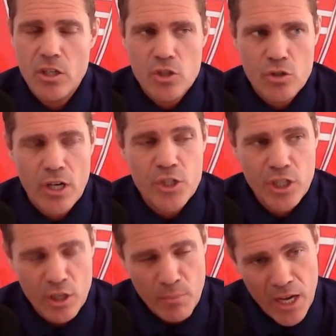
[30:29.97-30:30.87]
So as you
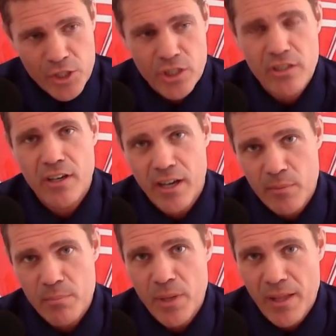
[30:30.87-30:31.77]
can imagine,
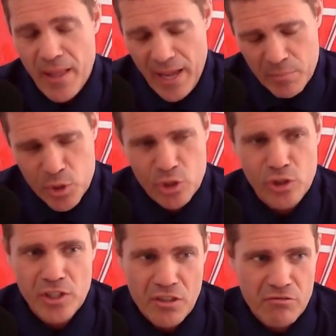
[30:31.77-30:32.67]
I'm
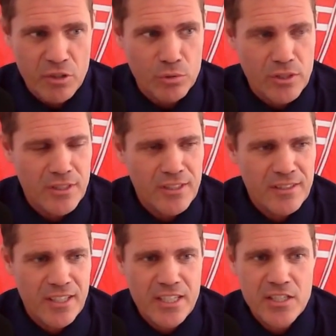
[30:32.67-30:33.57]
absolutely thrilled
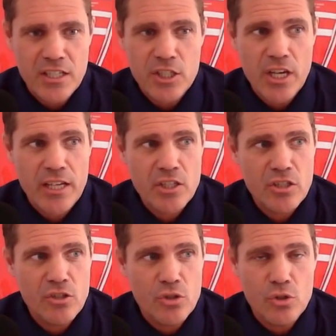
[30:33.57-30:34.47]
that he said yes
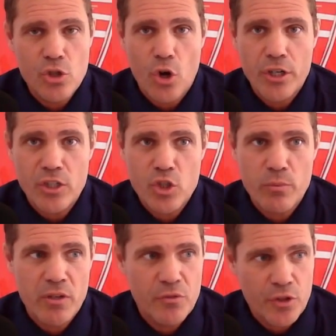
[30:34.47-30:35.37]
to talking to
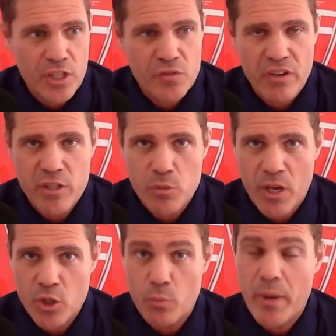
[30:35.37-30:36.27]
me for this very
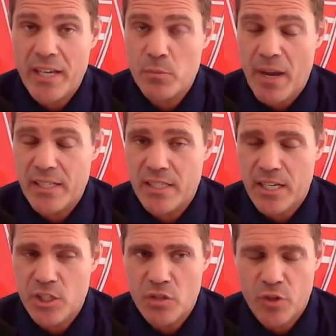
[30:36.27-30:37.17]
special Begg's Banter
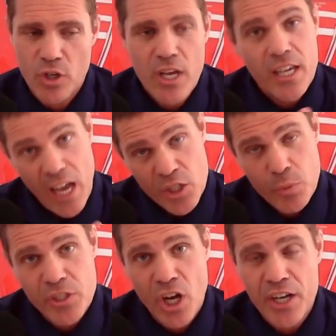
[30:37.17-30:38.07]
interview. Guys,
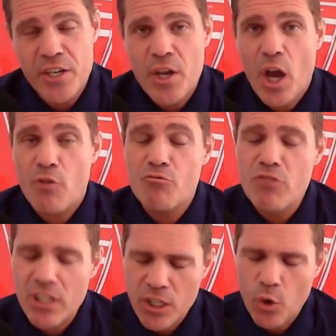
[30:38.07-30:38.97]
we're done. I
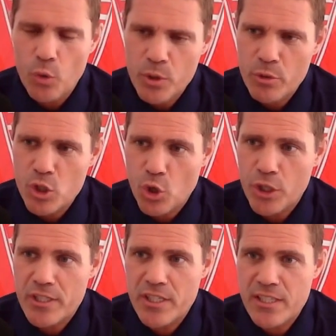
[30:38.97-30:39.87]
really hope you
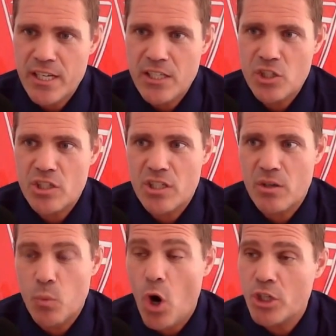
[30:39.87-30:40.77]
enjoyed today's
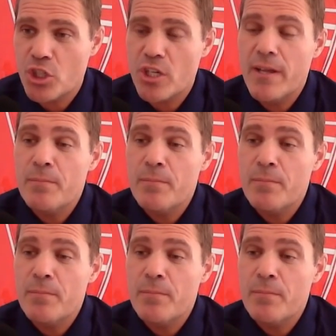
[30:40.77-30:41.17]
watch.